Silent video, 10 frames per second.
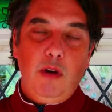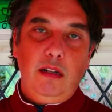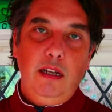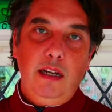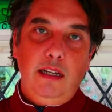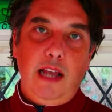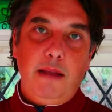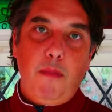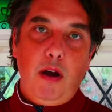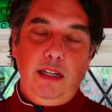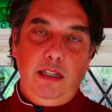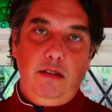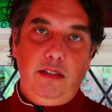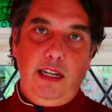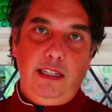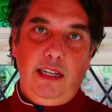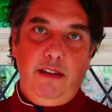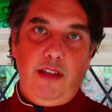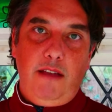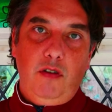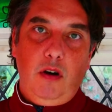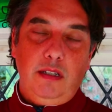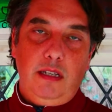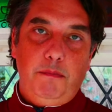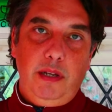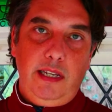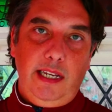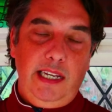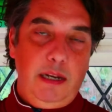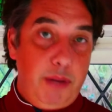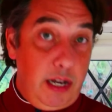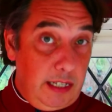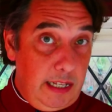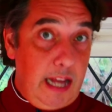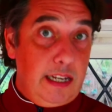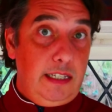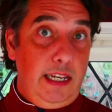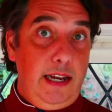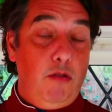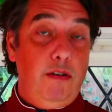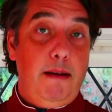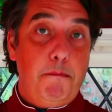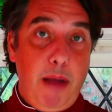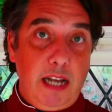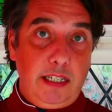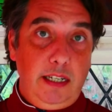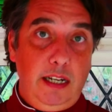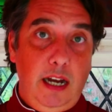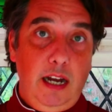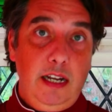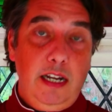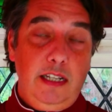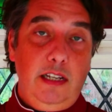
Well, they might use it if they've got a particular personality or an ambassador